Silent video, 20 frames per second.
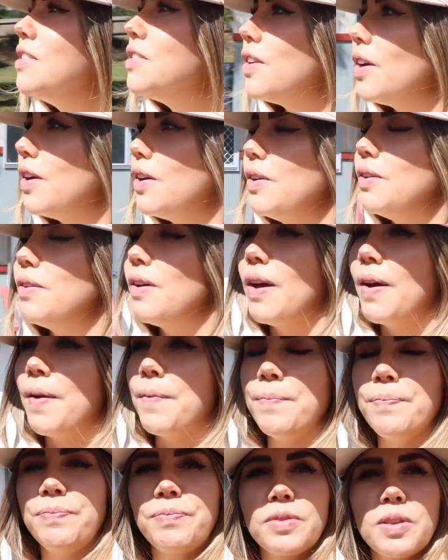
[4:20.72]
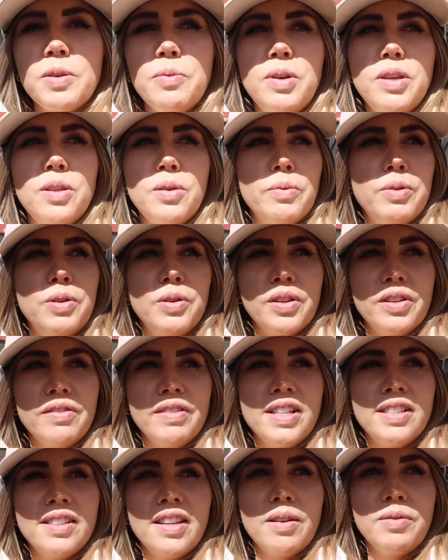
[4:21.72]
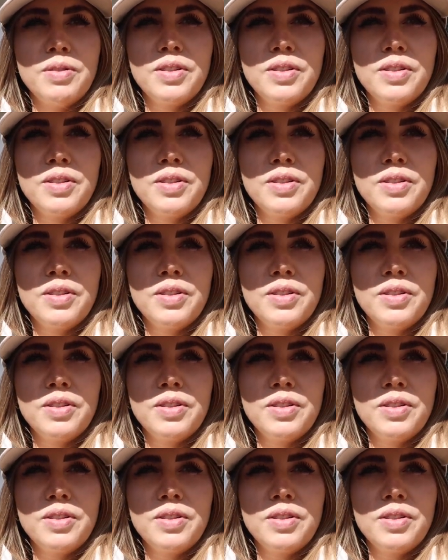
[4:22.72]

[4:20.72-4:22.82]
So we thought we're not going to risk it.